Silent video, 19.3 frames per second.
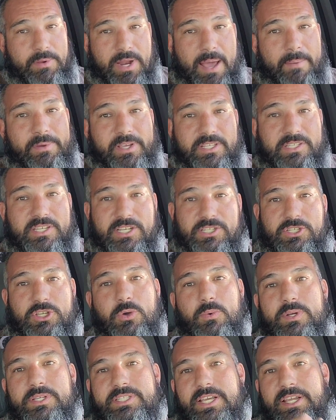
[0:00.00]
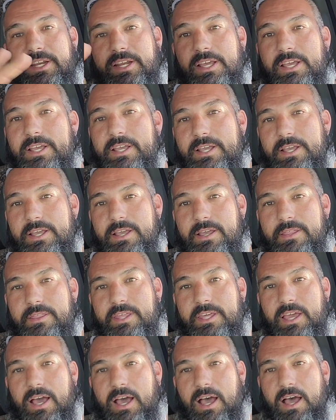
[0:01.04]
And I mean 6.2 is in
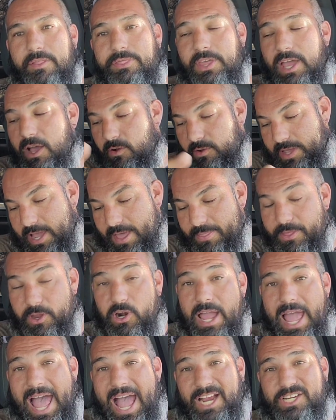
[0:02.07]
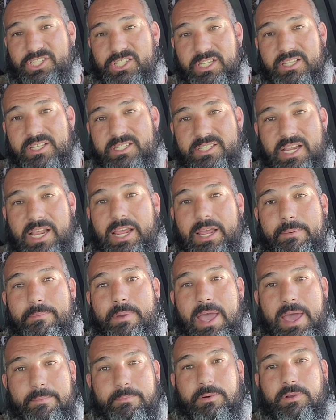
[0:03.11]
the Hellcat. They're actually the same
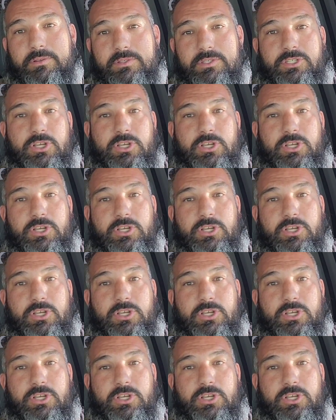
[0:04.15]
head bolts.